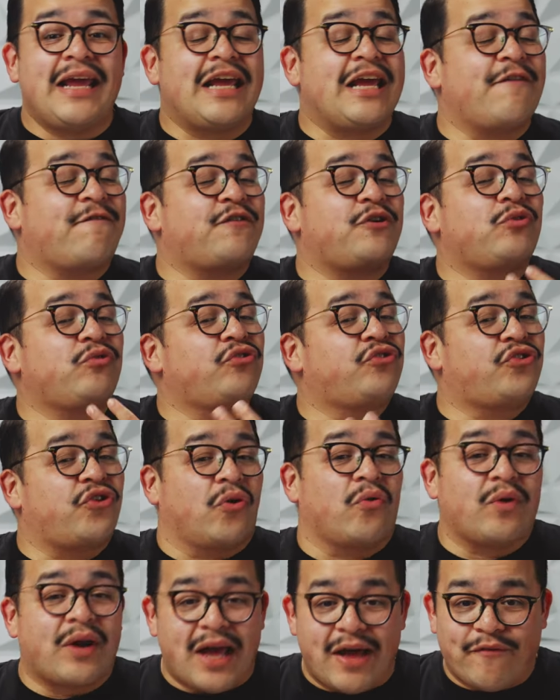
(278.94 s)
If you
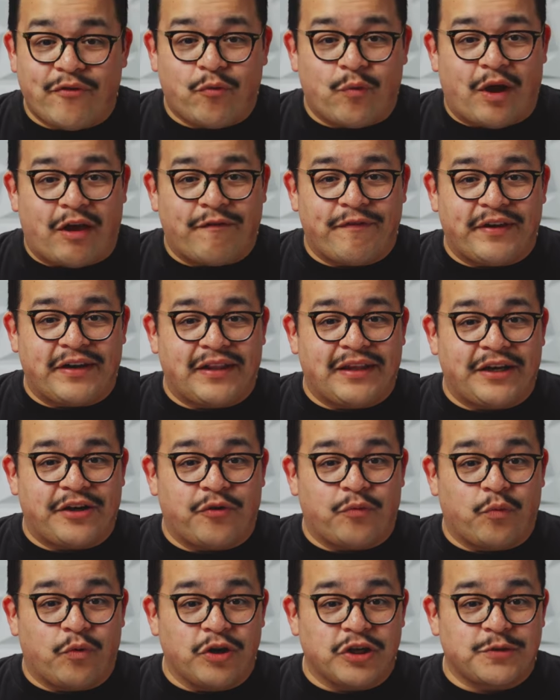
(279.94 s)
don't have a
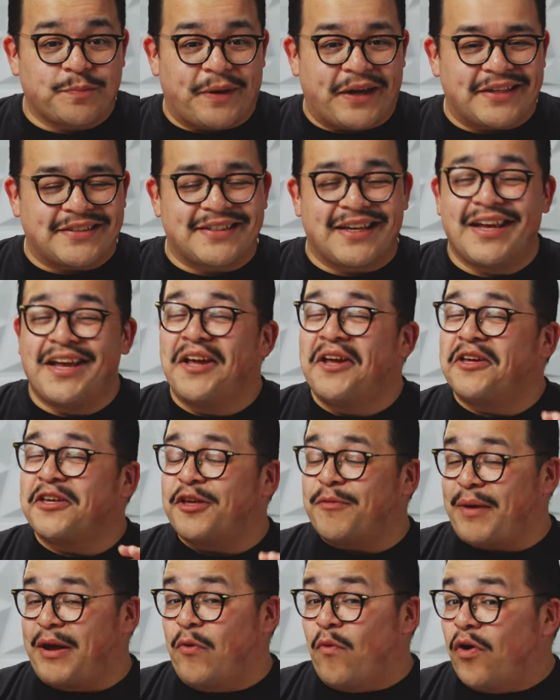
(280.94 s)
well-ventilated workspace,
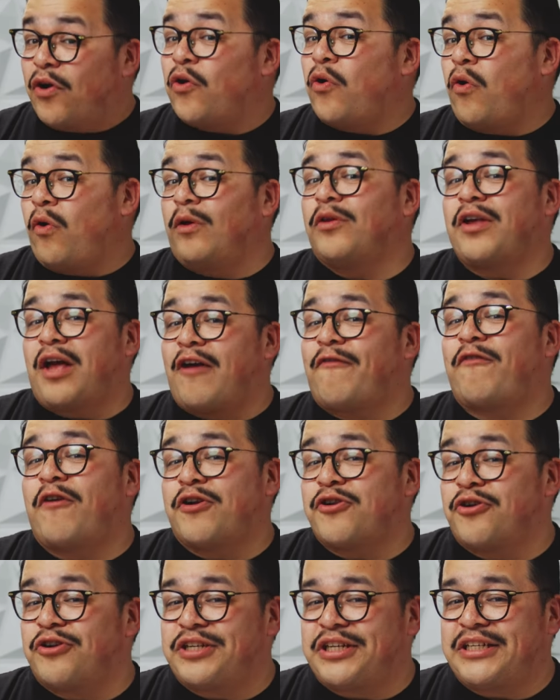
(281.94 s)
you may want to hold off
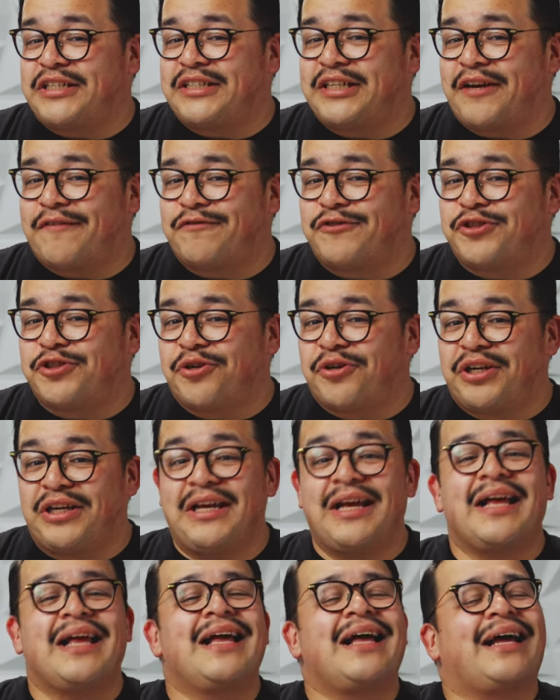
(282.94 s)
on your DTF
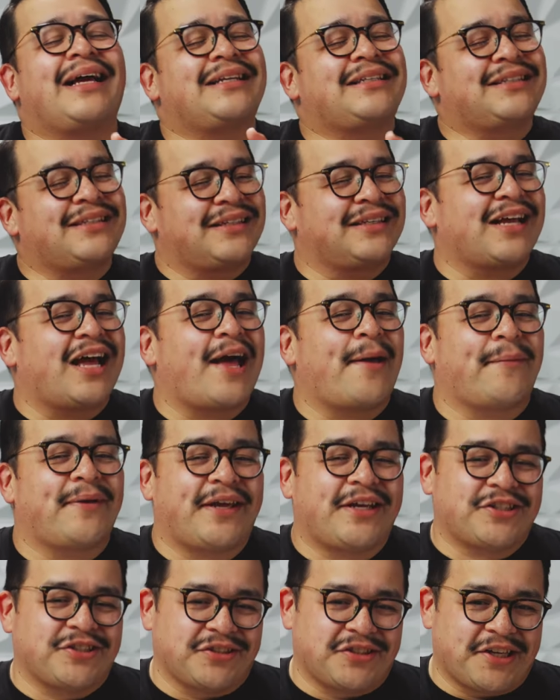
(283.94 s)
journey until
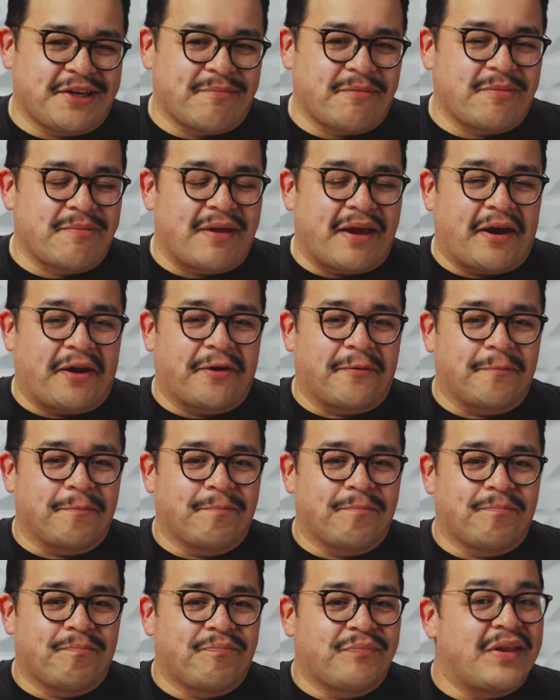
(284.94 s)
accommodations can be made.
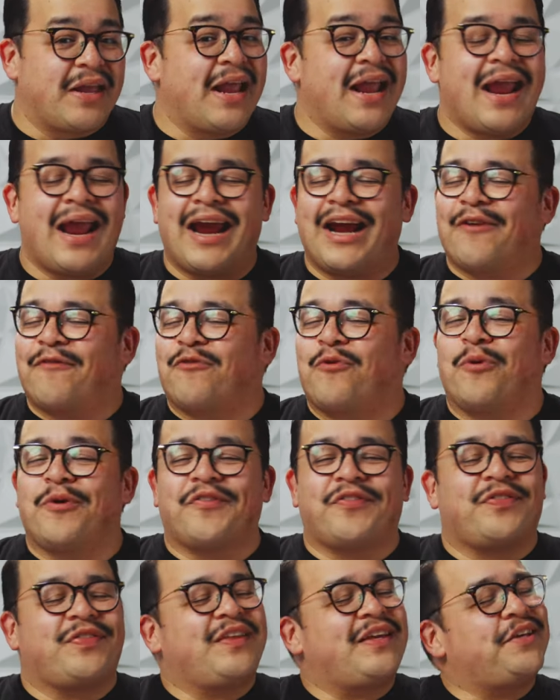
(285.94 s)
And of
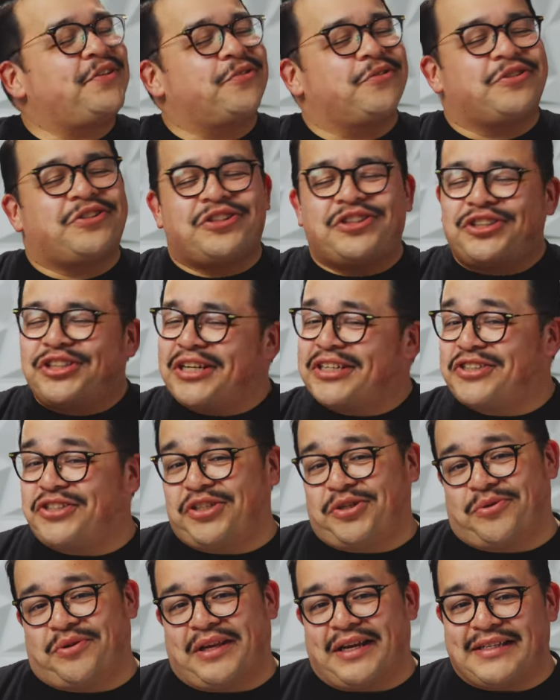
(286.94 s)
course, these are just
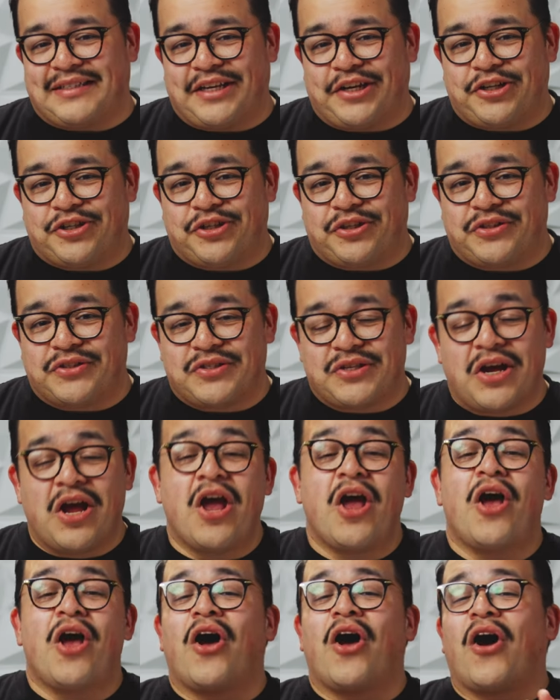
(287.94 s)
generalizations.
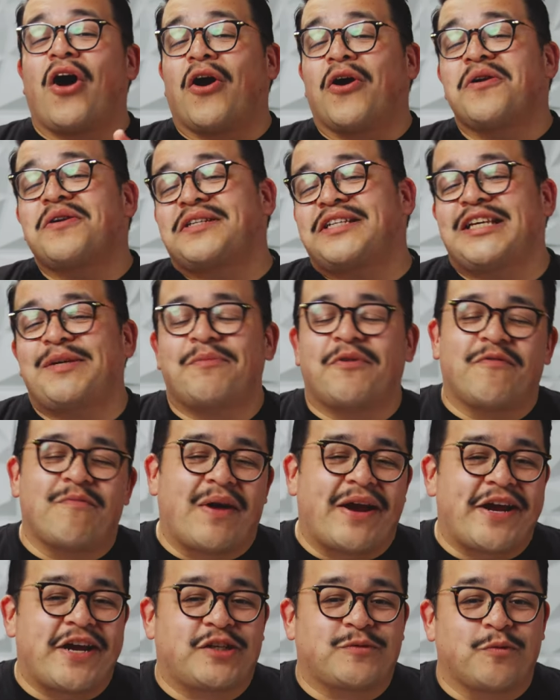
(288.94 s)
Our team of
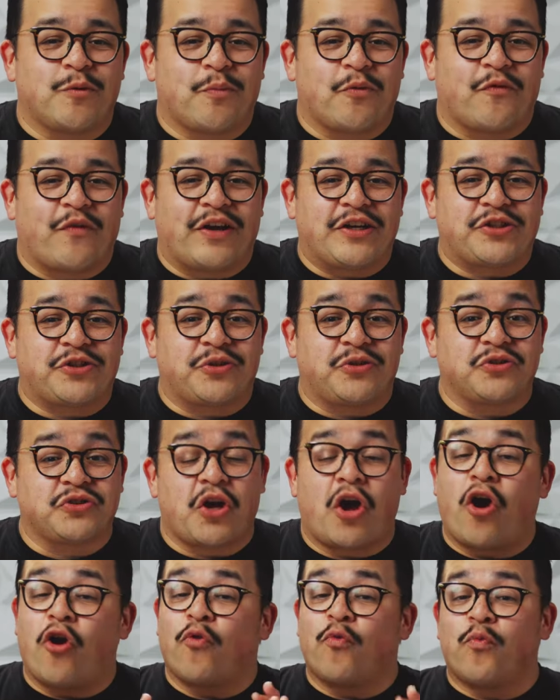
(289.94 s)
My Expert professionals
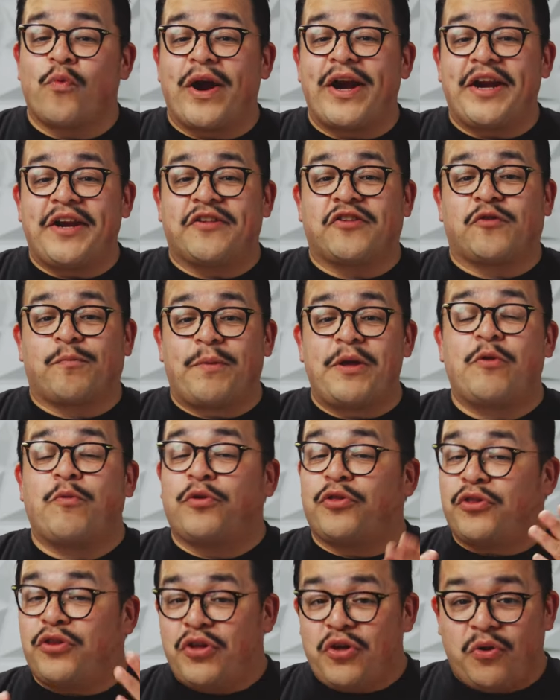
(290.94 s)
are ready to speak
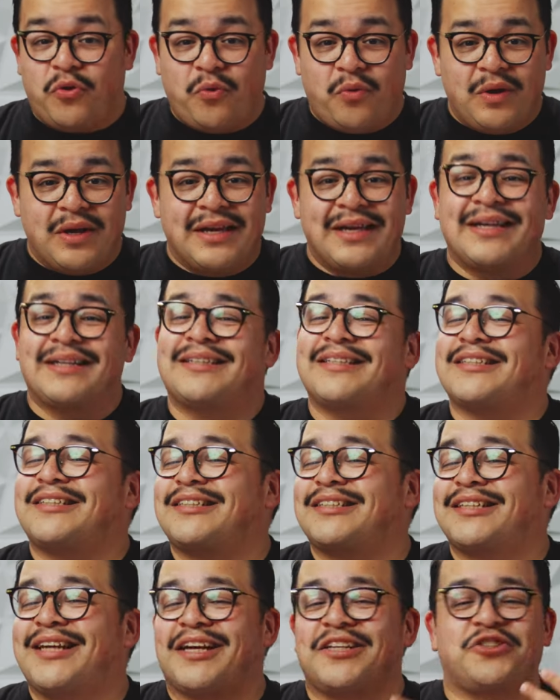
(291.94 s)
with you,
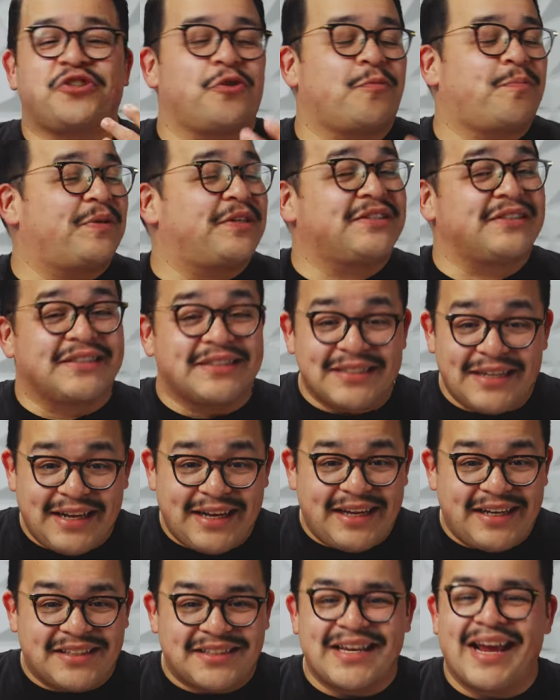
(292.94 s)
discuss your business
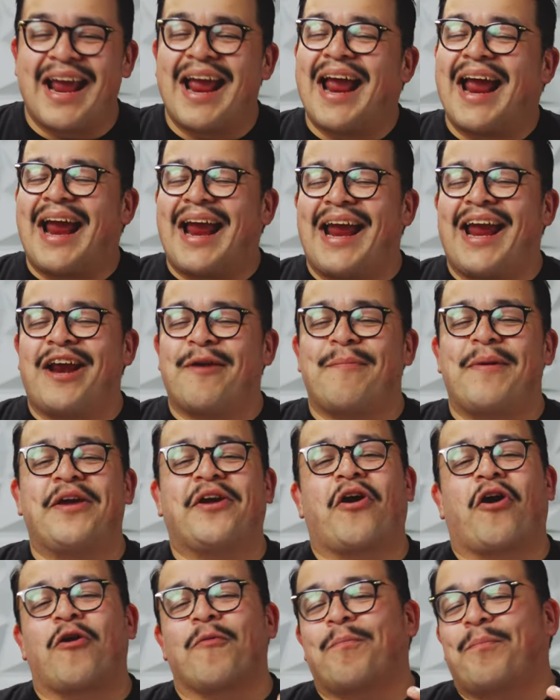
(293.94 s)
needs, and
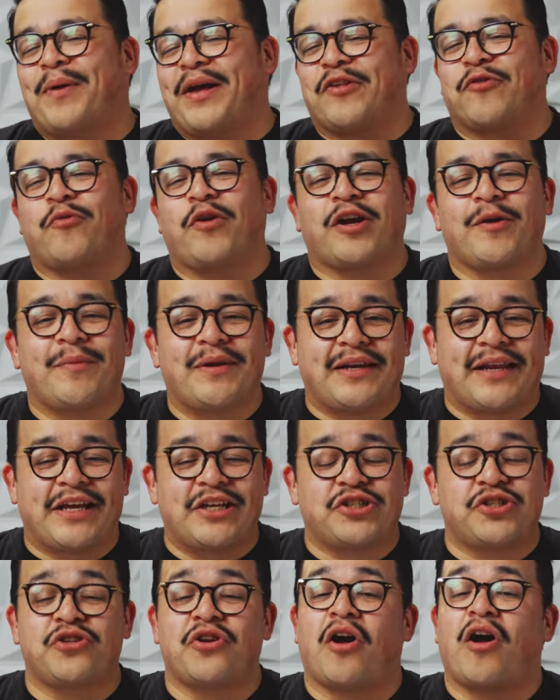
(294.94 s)
make our best
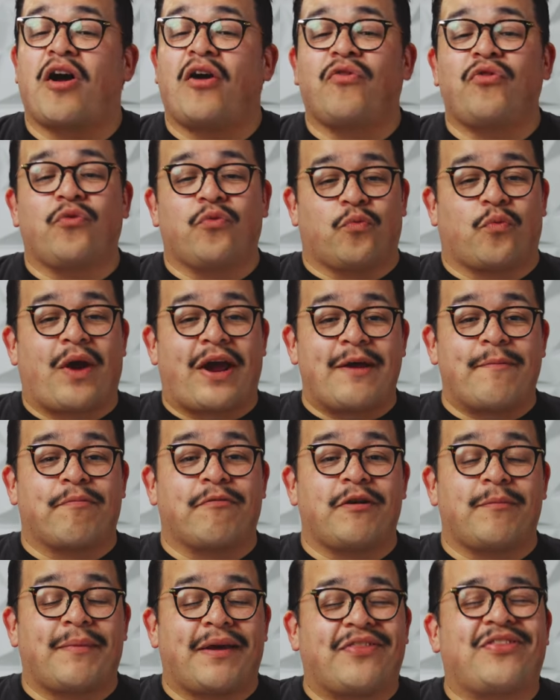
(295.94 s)
recommendation on the right
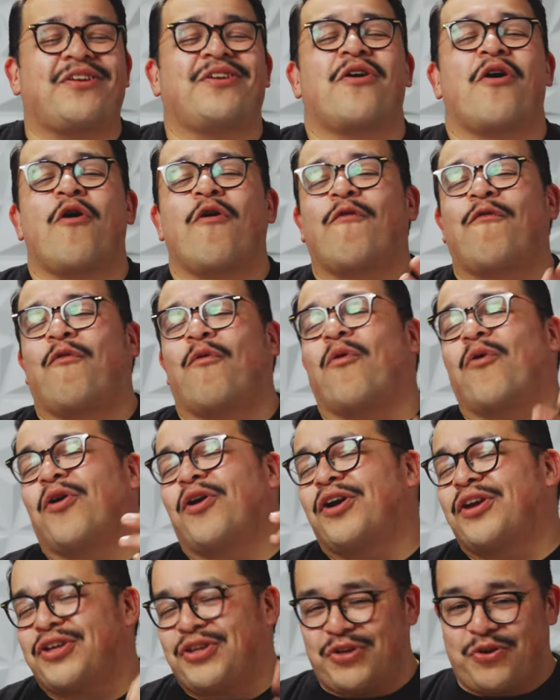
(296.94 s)
print method
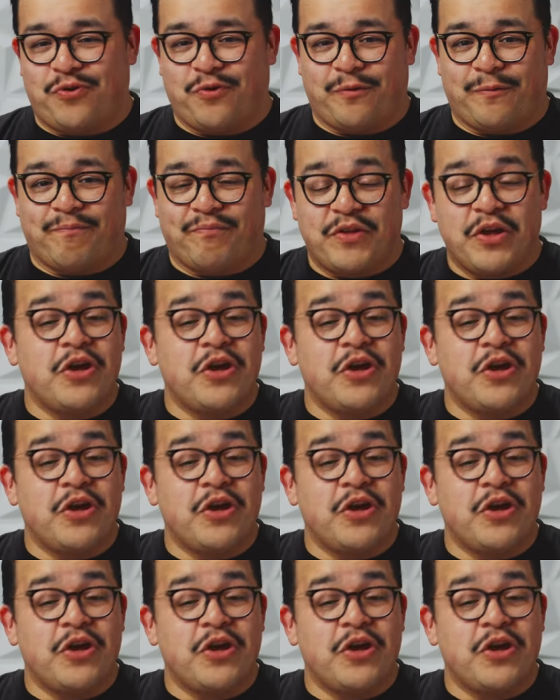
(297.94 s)
for you.